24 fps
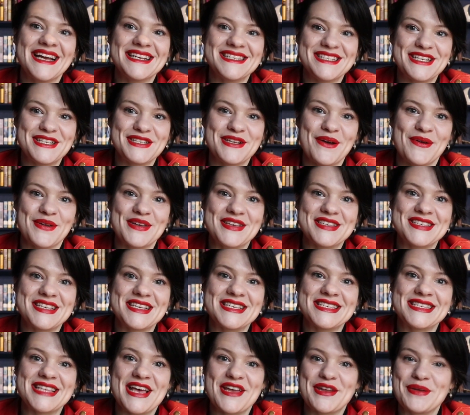I did notice
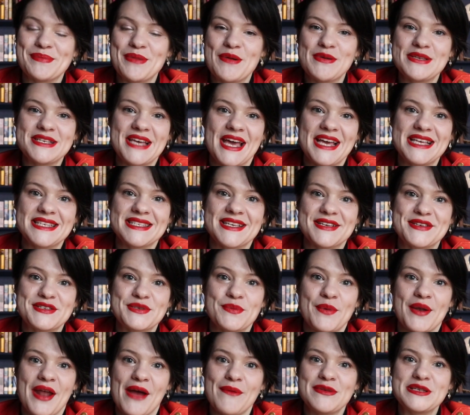is that in most
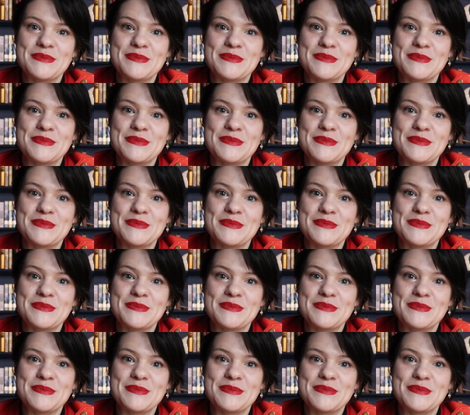cases what I